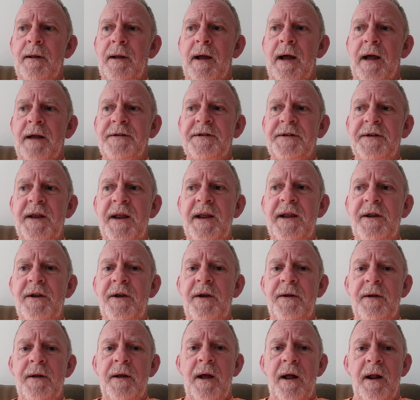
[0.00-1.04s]
I
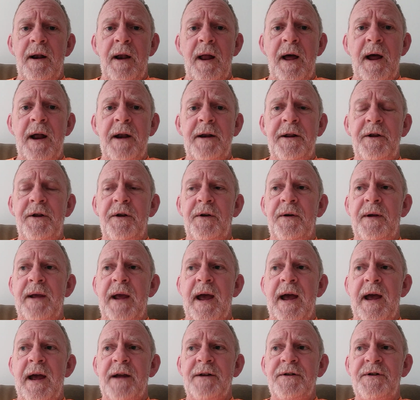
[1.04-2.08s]
see a lot of you
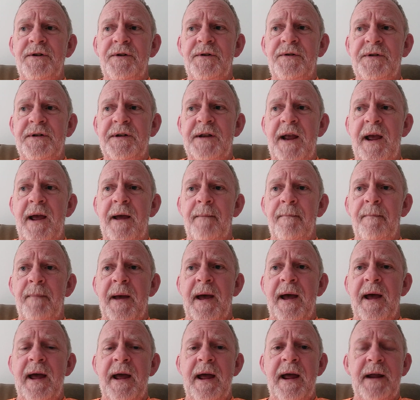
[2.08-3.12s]
guys, you sat
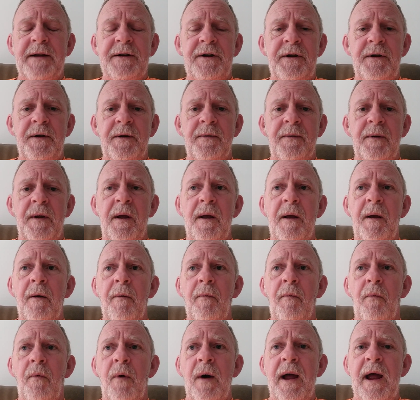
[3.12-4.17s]
back, you
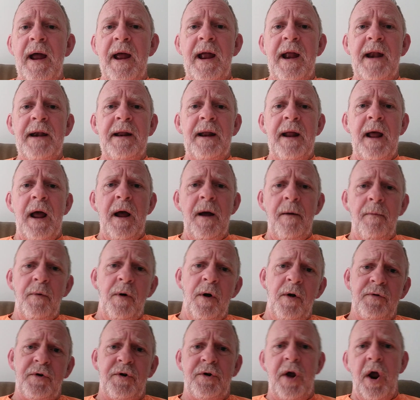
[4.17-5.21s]
whining. I
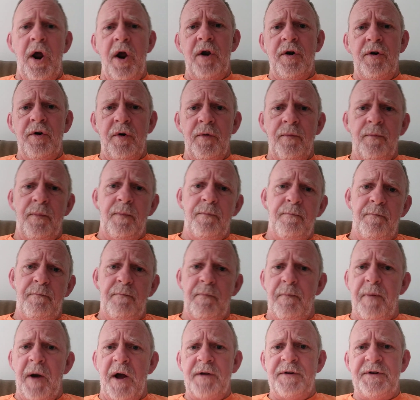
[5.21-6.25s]
would can't do
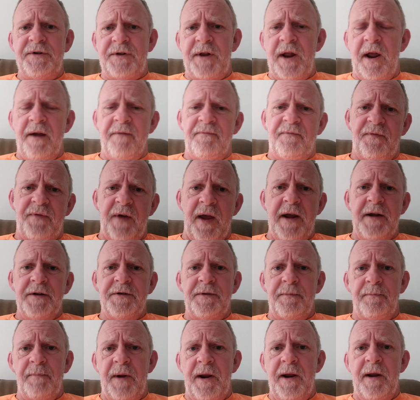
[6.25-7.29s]
bust their
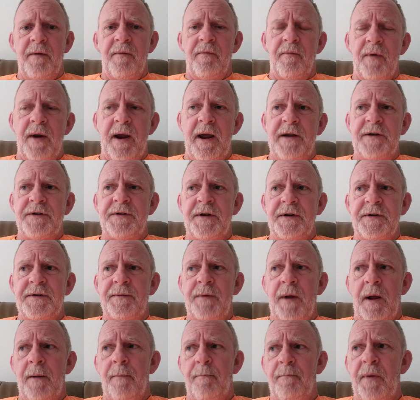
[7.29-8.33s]
face being
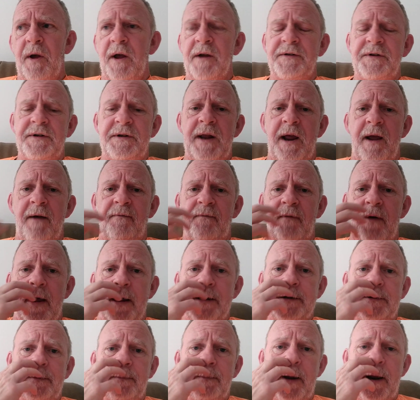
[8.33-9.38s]
racist, uh, bust their
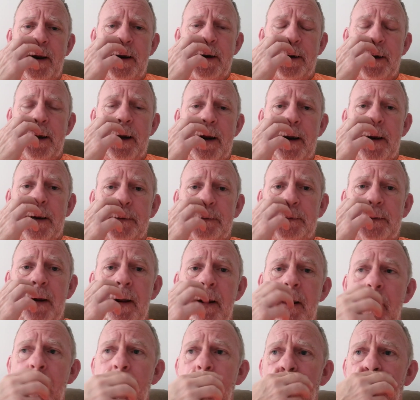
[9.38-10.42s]
face being this,
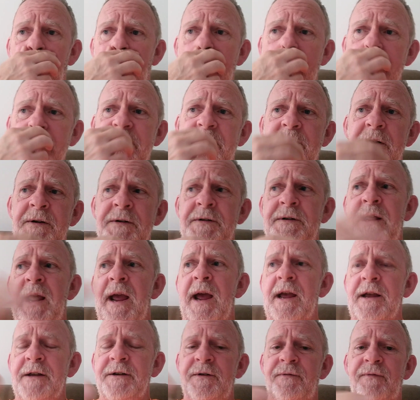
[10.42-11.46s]
bust this
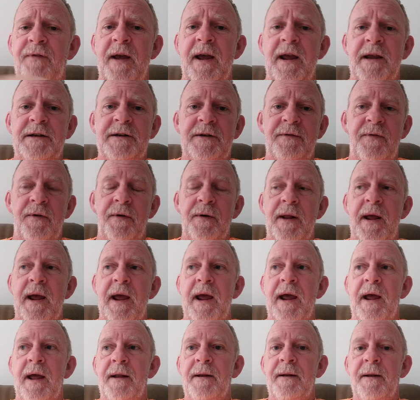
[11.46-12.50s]
guy's face for
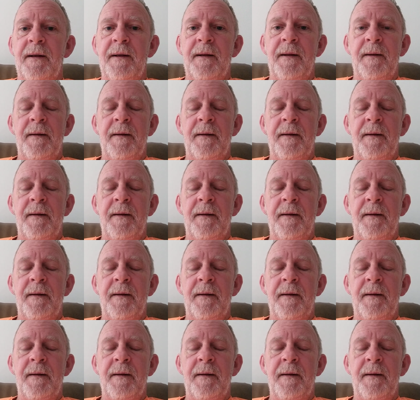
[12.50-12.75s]
that,